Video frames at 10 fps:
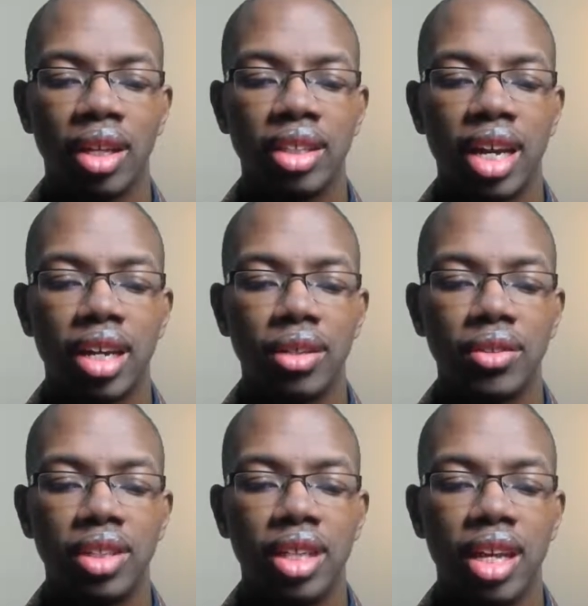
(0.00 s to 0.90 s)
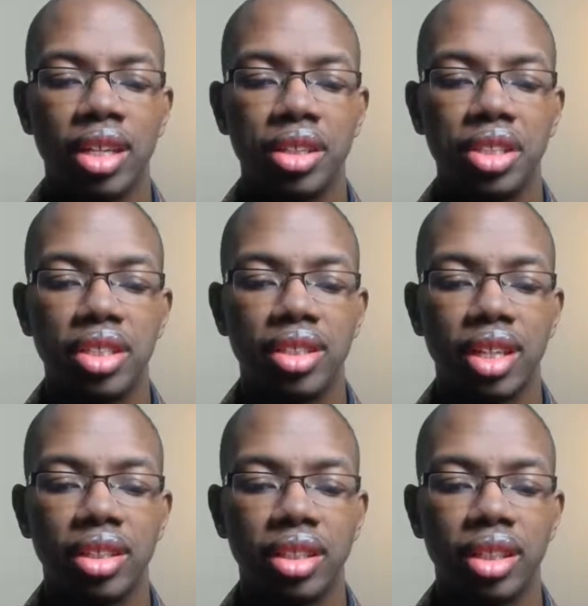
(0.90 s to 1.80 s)
down to the energy
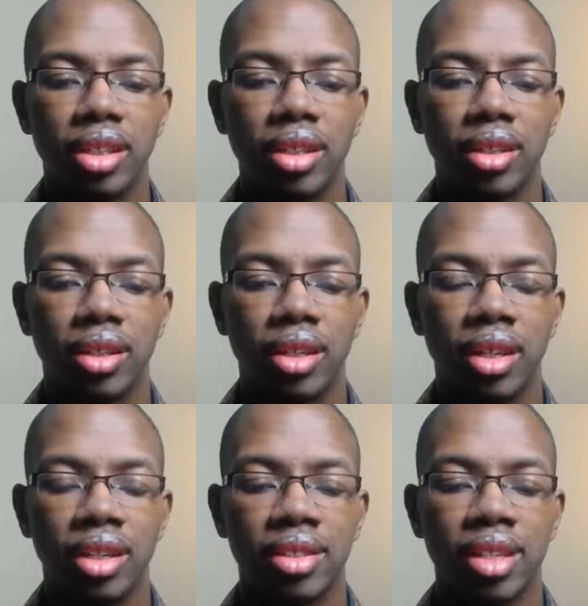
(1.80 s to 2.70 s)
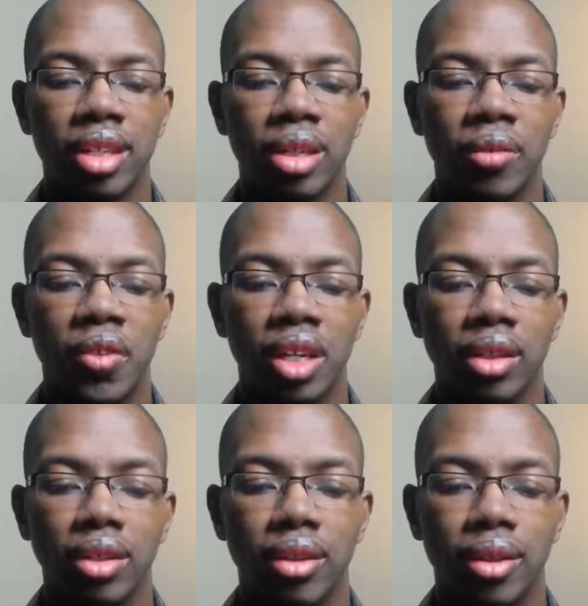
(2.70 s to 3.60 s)
center in the center of the earth.